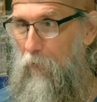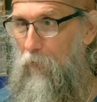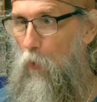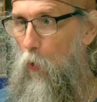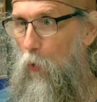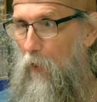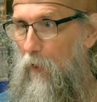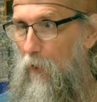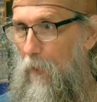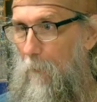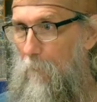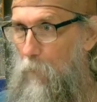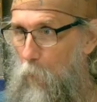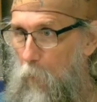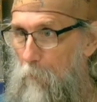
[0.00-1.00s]
with a cork in it.
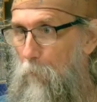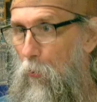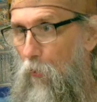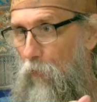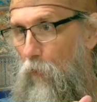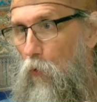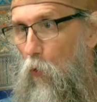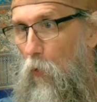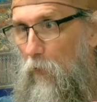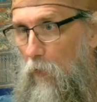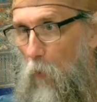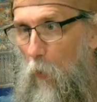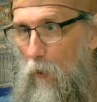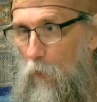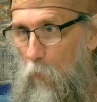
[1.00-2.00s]
We'd pull the cork,
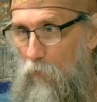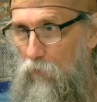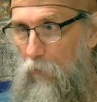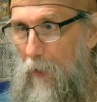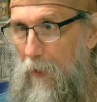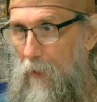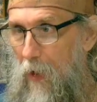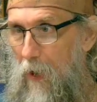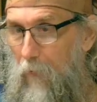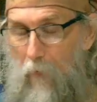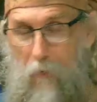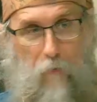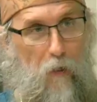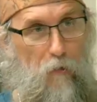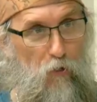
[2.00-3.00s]
the water would drain out,
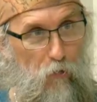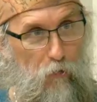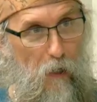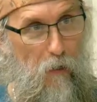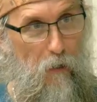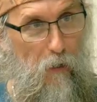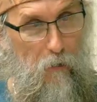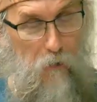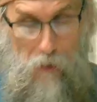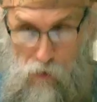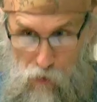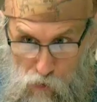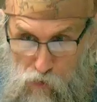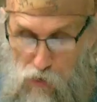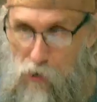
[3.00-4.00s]
and then you'd get in and
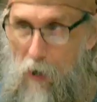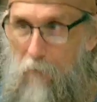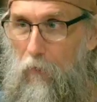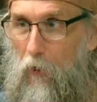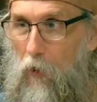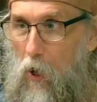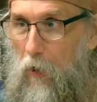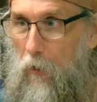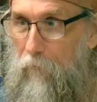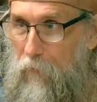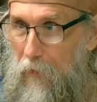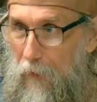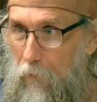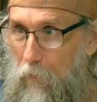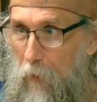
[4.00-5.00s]
you'd shovel all of
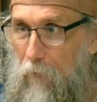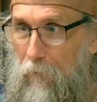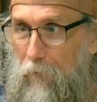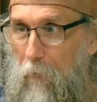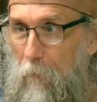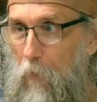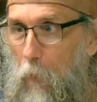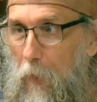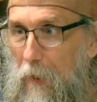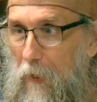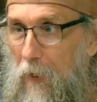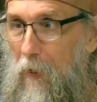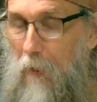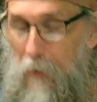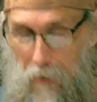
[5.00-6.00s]
the grit from the week
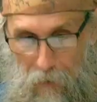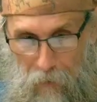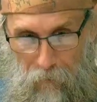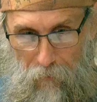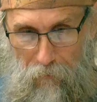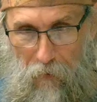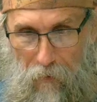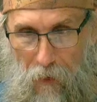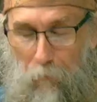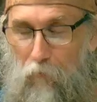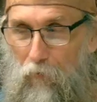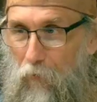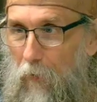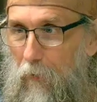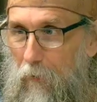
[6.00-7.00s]
into the
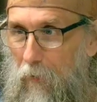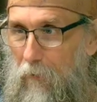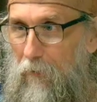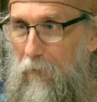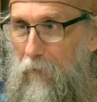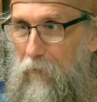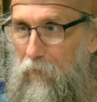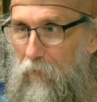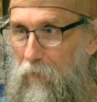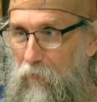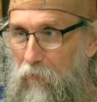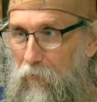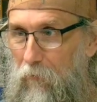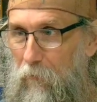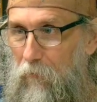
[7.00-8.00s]
dumpster, and the
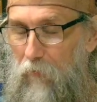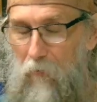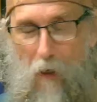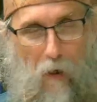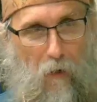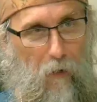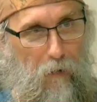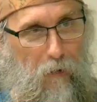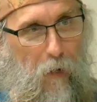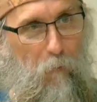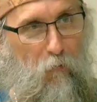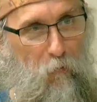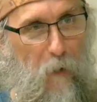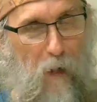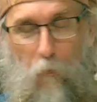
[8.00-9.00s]
uh,
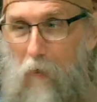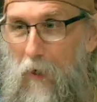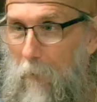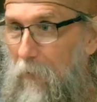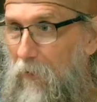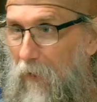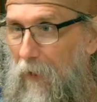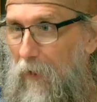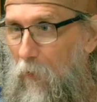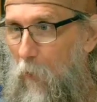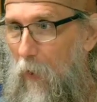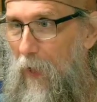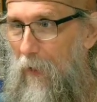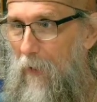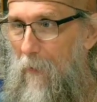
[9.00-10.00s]
garbage man would come and take it
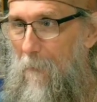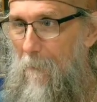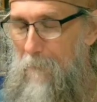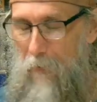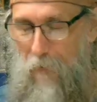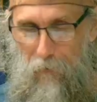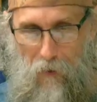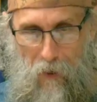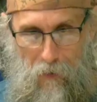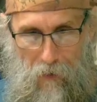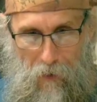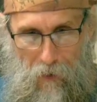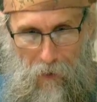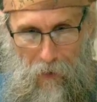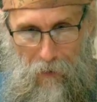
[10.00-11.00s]
away. Okay,
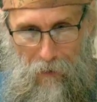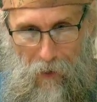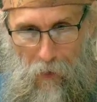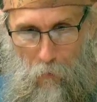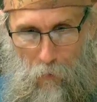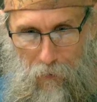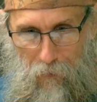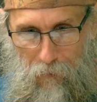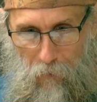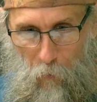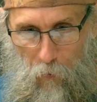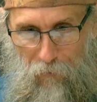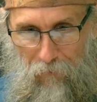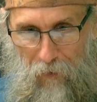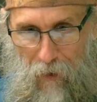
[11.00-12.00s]
and I went in there
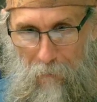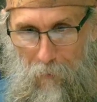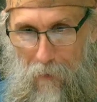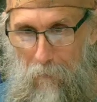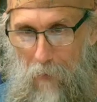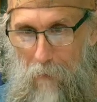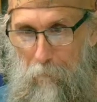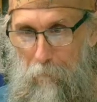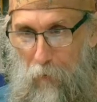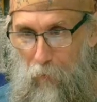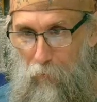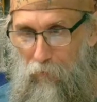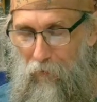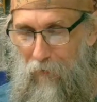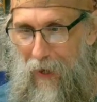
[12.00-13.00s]
one time, and my
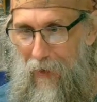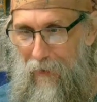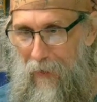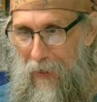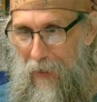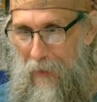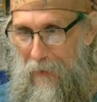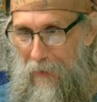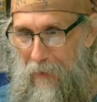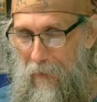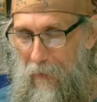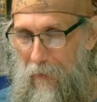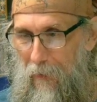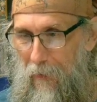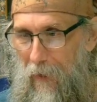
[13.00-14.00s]
boots got a
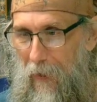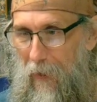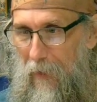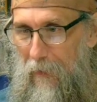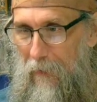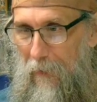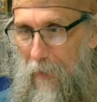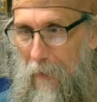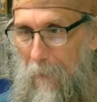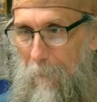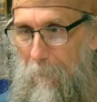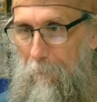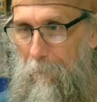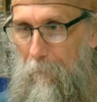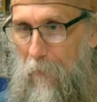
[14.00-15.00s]
a
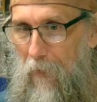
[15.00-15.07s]
um,